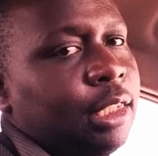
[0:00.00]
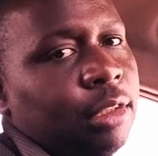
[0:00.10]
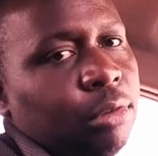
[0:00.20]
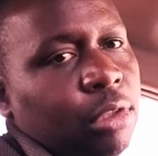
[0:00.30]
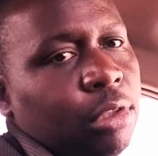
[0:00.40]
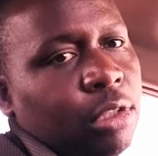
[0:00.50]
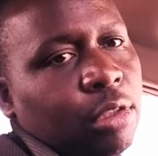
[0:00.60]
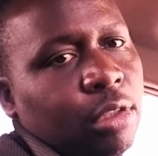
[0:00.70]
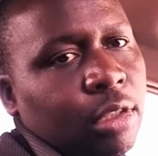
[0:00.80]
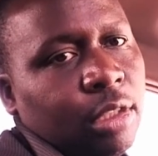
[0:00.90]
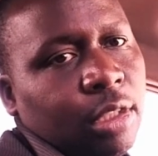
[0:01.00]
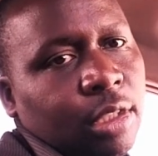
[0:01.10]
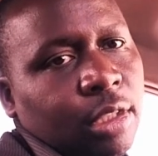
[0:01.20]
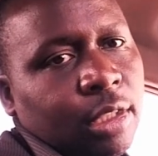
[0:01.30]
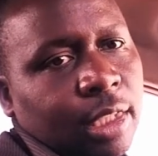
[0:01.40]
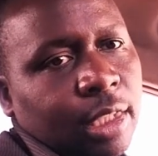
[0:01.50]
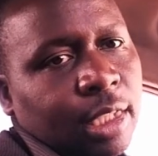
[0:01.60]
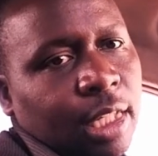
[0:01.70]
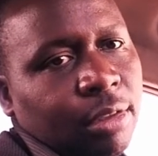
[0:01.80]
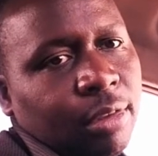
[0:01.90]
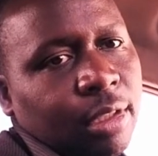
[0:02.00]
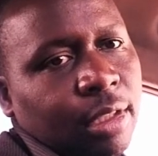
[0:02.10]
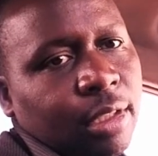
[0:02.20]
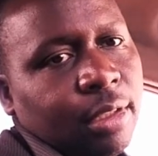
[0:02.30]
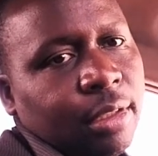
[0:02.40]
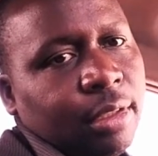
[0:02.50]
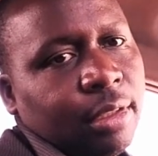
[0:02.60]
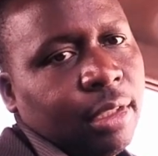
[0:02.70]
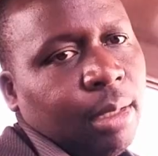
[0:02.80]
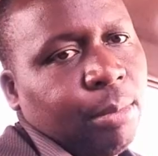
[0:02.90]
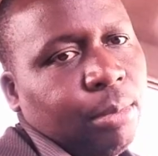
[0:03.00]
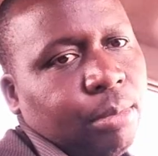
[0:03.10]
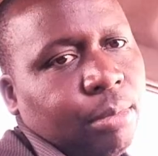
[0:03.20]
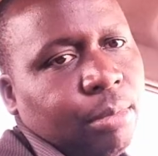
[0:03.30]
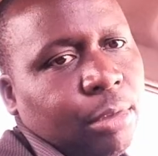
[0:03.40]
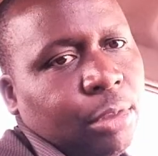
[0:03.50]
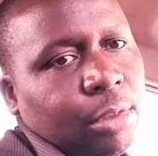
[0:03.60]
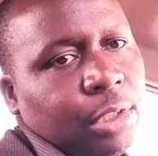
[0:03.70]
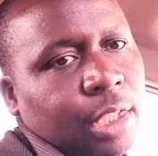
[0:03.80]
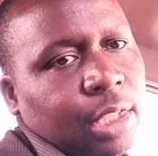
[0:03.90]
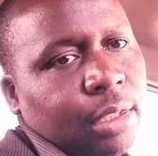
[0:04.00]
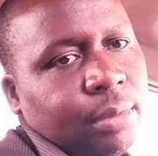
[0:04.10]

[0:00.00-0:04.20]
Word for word: look let's take a look i'm holding